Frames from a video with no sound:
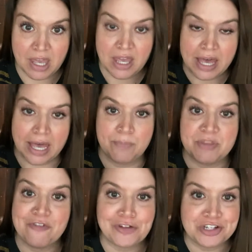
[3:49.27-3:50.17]
The
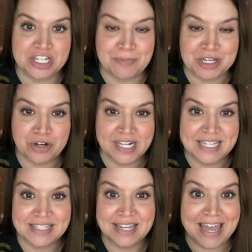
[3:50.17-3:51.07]
first time I tried
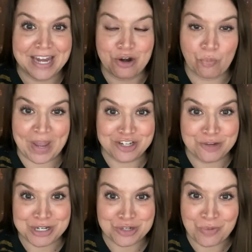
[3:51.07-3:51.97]
this, I added way too
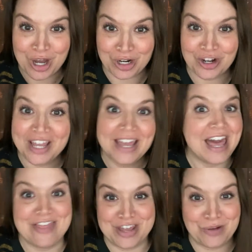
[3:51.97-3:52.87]
much water
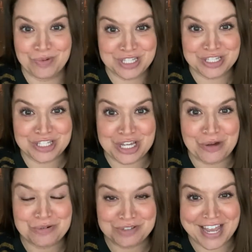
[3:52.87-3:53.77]
and then it wasn't snow,
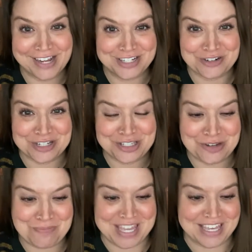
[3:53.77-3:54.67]
it was extra
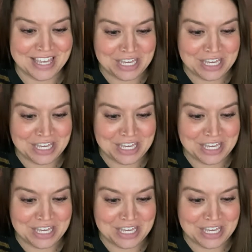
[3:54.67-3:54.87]
soupy.